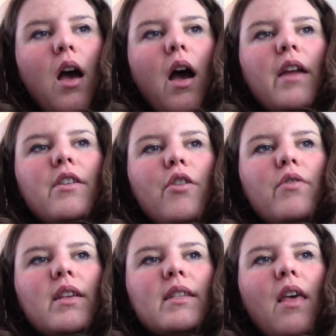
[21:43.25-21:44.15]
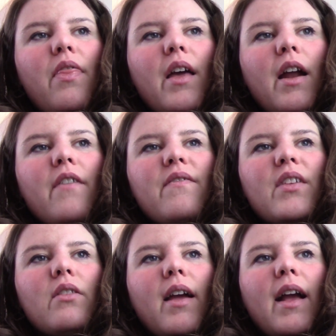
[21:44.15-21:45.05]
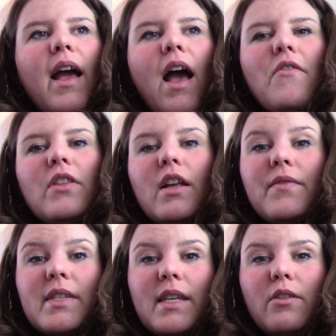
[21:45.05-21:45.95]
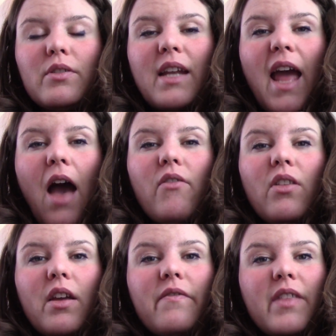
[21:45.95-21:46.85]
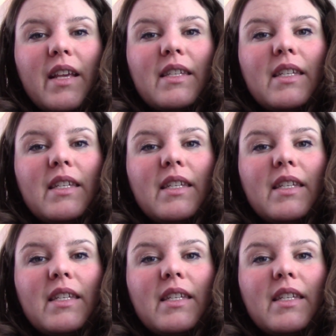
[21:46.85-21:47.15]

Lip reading: I notice that I feel like I have a lot of skills and I have a lot of things